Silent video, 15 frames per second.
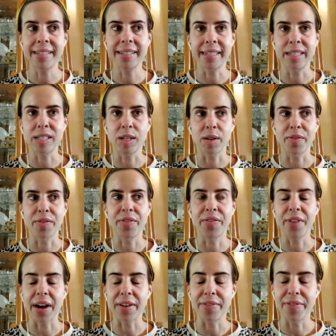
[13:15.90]
is
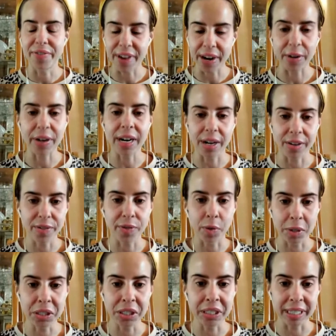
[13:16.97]
a very
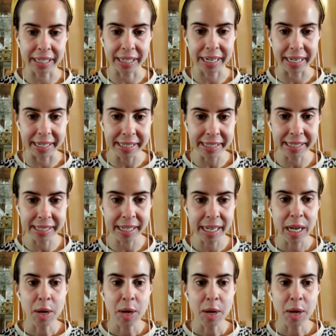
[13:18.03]
unfortunate case.